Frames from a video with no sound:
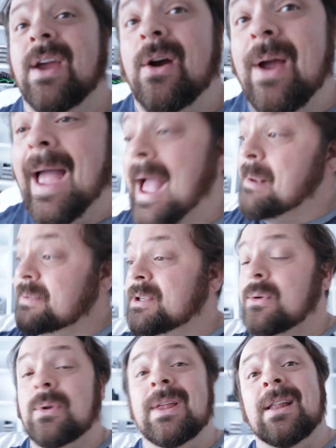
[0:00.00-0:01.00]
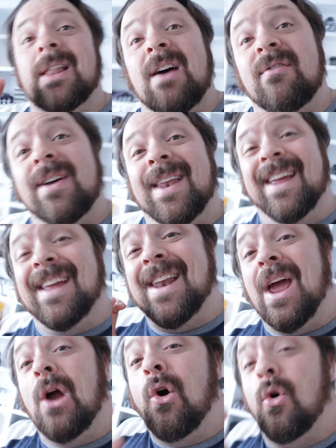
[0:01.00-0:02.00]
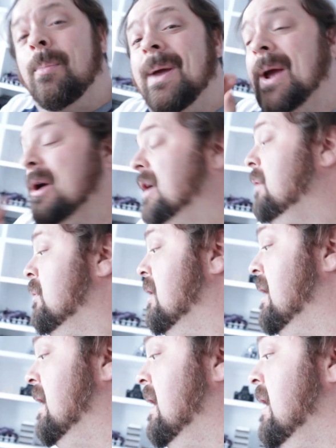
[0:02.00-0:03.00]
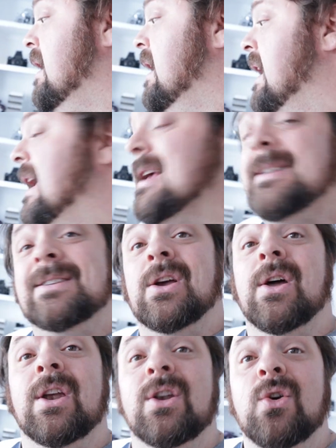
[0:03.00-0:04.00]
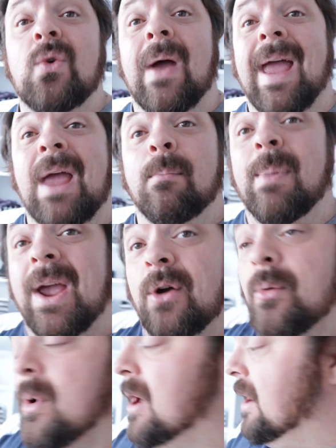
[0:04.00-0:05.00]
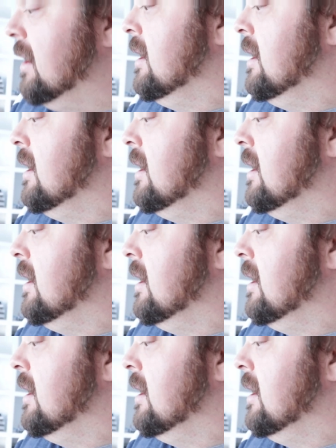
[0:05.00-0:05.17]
there. Absolutely love it, and I hope Eryone is gonna do a bigger one.